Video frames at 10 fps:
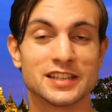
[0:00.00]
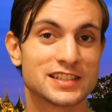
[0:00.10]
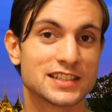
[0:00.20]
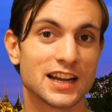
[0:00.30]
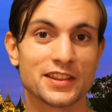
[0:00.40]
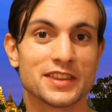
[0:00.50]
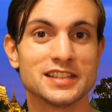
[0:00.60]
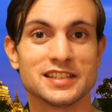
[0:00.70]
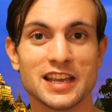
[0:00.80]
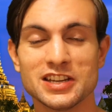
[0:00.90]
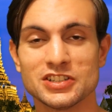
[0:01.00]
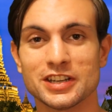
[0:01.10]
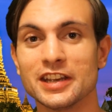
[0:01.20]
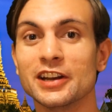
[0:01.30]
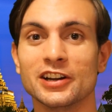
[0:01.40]
Southeast
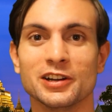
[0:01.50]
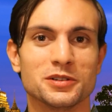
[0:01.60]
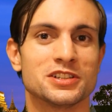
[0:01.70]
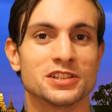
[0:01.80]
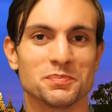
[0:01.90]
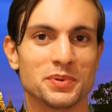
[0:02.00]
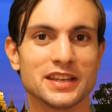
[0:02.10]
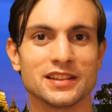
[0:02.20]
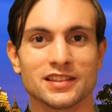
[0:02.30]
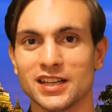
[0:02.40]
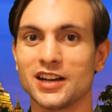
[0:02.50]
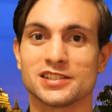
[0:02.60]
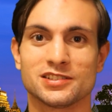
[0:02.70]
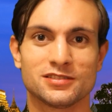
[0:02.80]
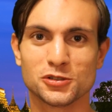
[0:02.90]
Asia era, which has been the
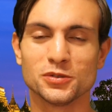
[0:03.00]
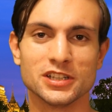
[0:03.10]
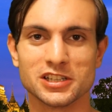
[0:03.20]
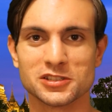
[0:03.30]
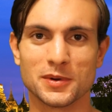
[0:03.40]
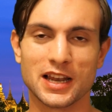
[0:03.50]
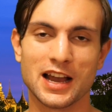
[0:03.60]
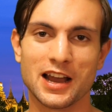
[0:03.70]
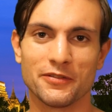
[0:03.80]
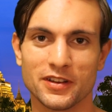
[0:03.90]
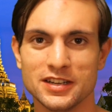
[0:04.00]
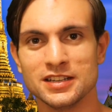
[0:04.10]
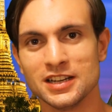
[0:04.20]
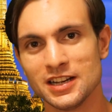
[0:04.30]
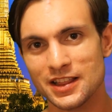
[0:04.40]
last 2 years of my life,
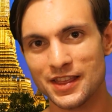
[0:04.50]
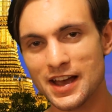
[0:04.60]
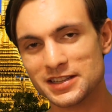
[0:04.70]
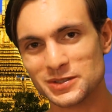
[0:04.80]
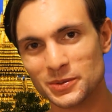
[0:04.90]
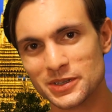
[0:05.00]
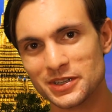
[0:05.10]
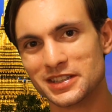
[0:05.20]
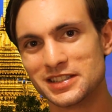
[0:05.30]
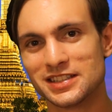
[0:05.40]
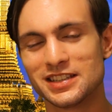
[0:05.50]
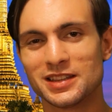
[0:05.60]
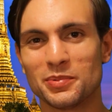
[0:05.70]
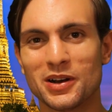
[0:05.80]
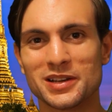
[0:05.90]
and that's when you can see
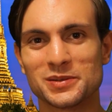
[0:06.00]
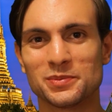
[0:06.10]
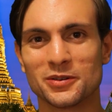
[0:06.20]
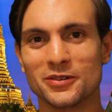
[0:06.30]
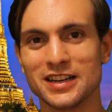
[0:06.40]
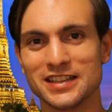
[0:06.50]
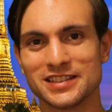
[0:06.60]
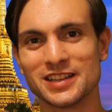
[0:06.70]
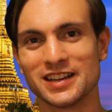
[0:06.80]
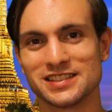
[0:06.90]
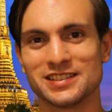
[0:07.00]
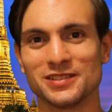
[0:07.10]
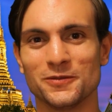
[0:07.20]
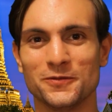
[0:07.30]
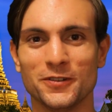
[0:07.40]
the passport really starts
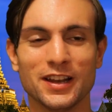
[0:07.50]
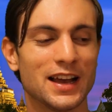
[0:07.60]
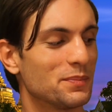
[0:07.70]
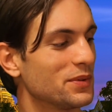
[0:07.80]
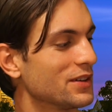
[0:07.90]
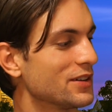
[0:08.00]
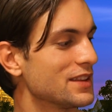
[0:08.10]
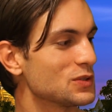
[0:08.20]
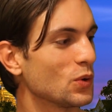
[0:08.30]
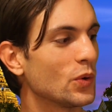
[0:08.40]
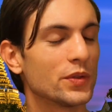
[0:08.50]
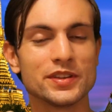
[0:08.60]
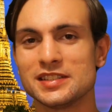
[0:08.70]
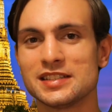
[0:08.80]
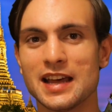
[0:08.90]
to fill up. There's all
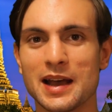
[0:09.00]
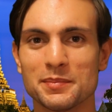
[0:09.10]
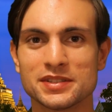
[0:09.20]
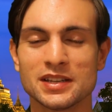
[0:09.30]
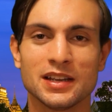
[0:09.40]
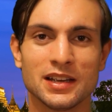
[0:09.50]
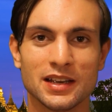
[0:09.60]
these stamps